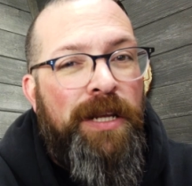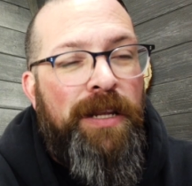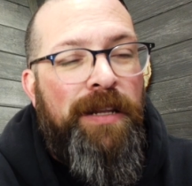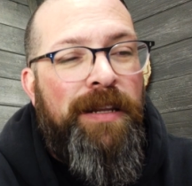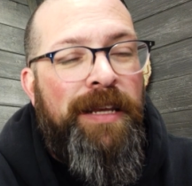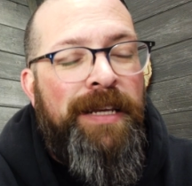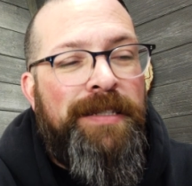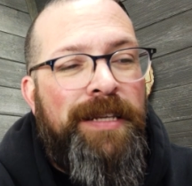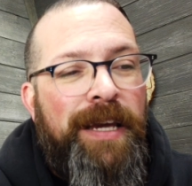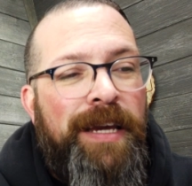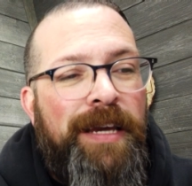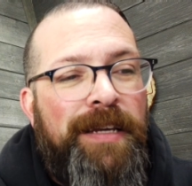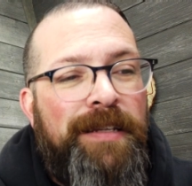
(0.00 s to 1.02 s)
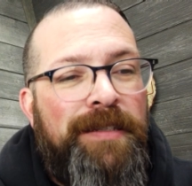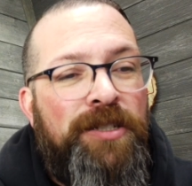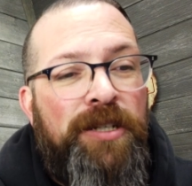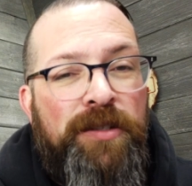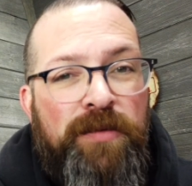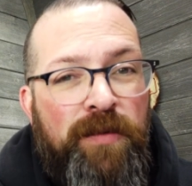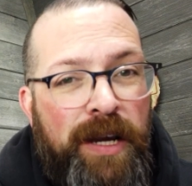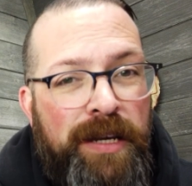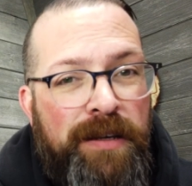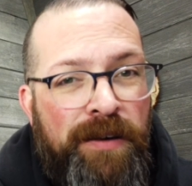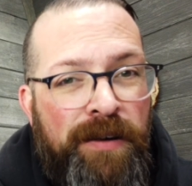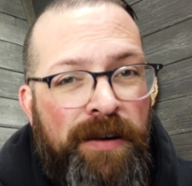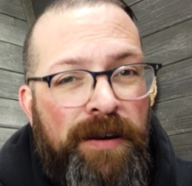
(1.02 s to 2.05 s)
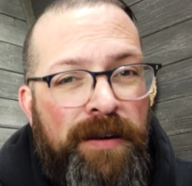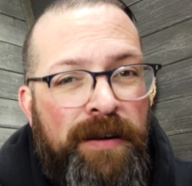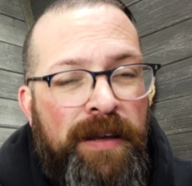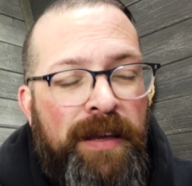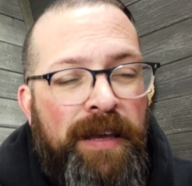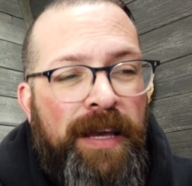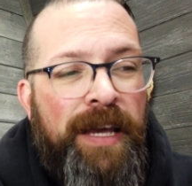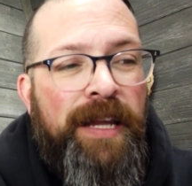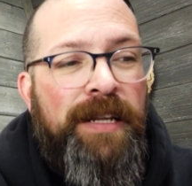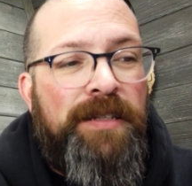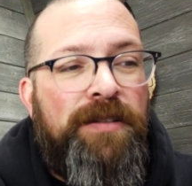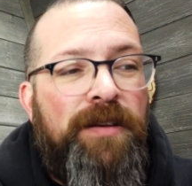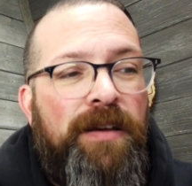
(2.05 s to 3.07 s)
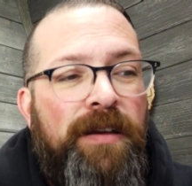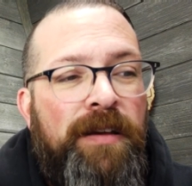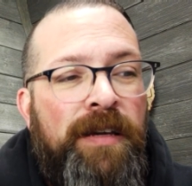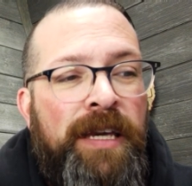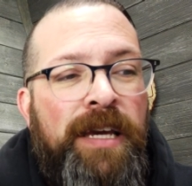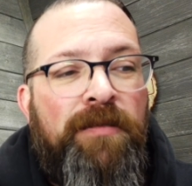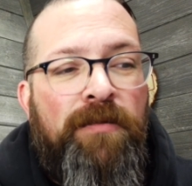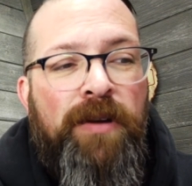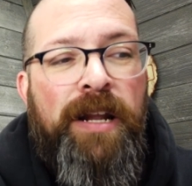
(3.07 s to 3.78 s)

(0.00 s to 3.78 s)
a it's a just right car, and it's getting